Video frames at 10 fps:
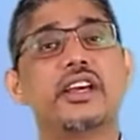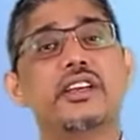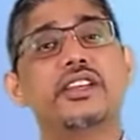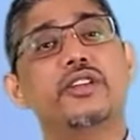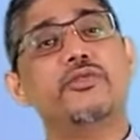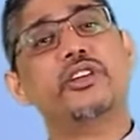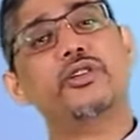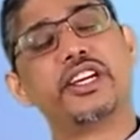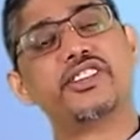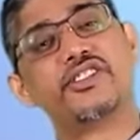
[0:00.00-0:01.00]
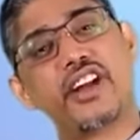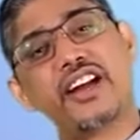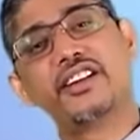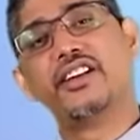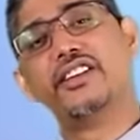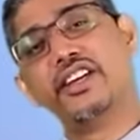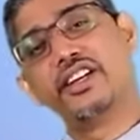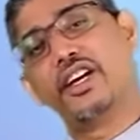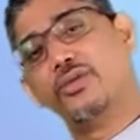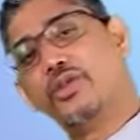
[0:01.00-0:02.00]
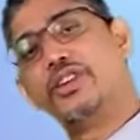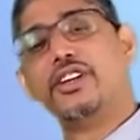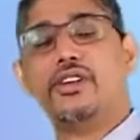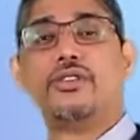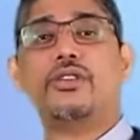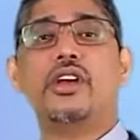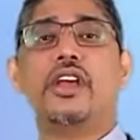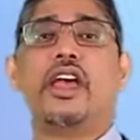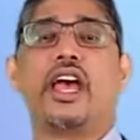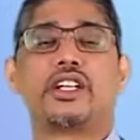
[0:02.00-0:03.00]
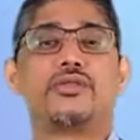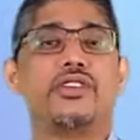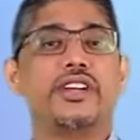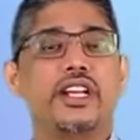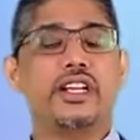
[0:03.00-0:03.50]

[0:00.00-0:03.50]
Then when you extract and then convert into actual real